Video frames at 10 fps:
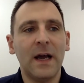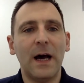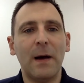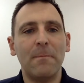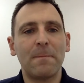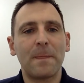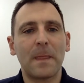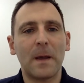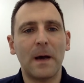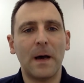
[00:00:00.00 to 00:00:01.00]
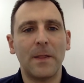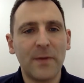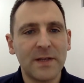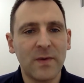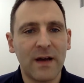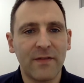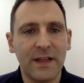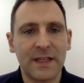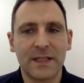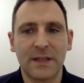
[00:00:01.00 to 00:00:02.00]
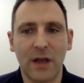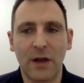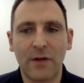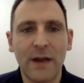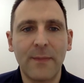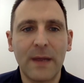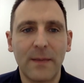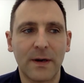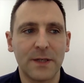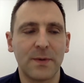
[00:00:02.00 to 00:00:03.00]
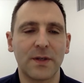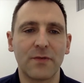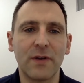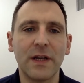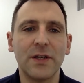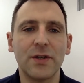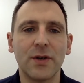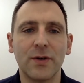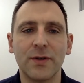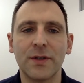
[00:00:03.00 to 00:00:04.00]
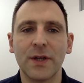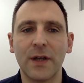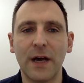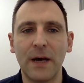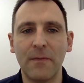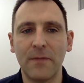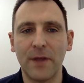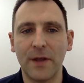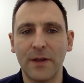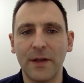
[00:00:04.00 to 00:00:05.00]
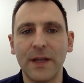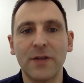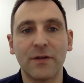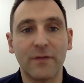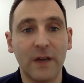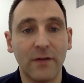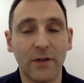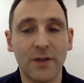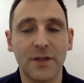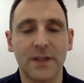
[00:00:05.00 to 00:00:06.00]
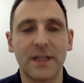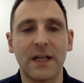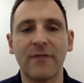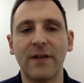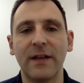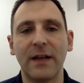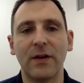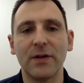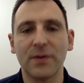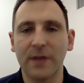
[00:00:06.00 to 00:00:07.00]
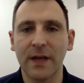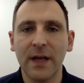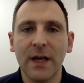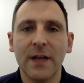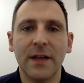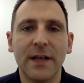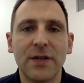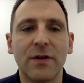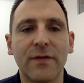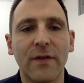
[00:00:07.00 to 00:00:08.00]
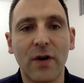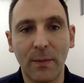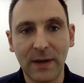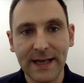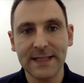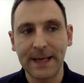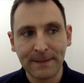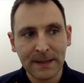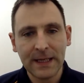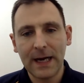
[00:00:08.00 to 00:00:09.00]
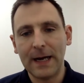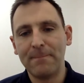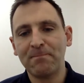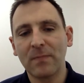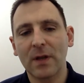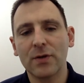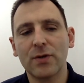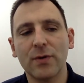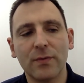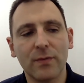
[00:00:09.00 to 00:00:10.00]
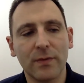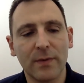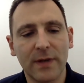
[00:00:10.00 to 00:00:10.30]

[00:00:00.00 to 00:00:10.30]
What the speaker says: And the reason why I find this is a great paper is because it really shows the nature of evolution itself, and then also the nature of complexity. So with